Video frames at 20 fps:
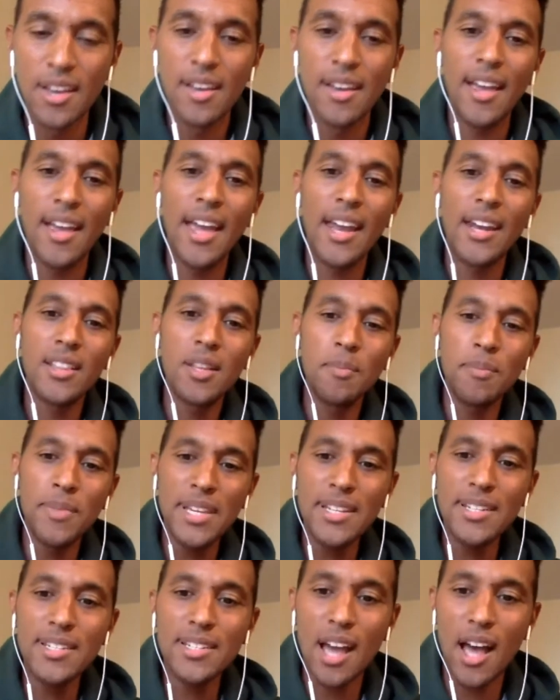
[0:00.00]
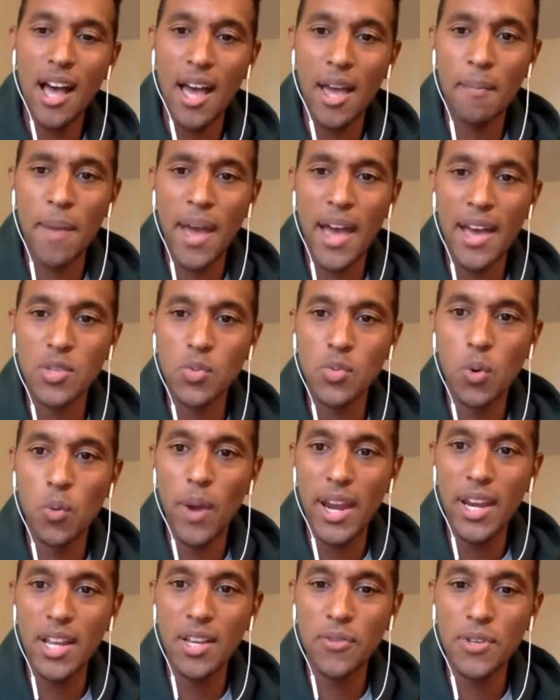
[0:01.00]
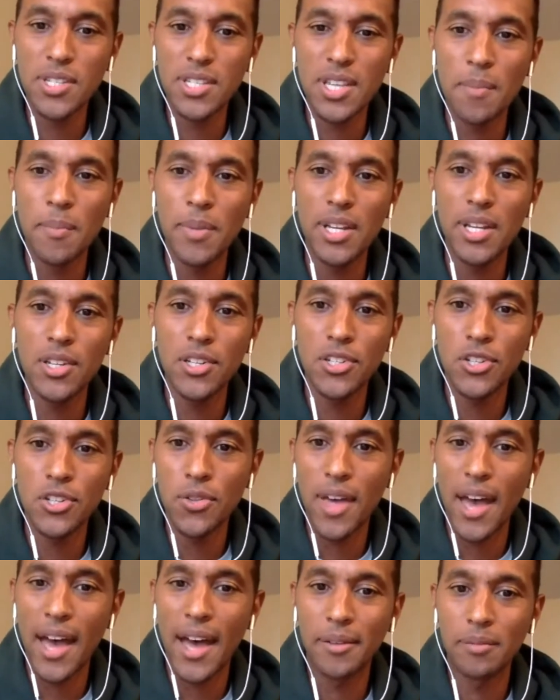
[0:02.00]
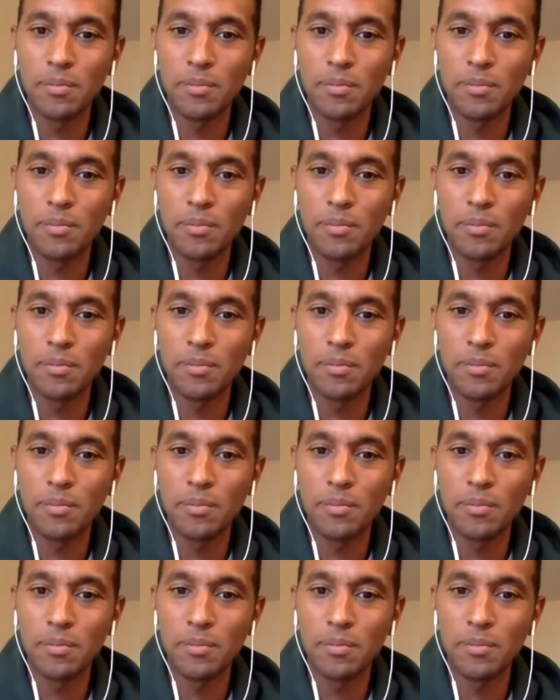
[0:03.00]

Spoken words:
And in the meantime, as we're waiting for somebody to do that,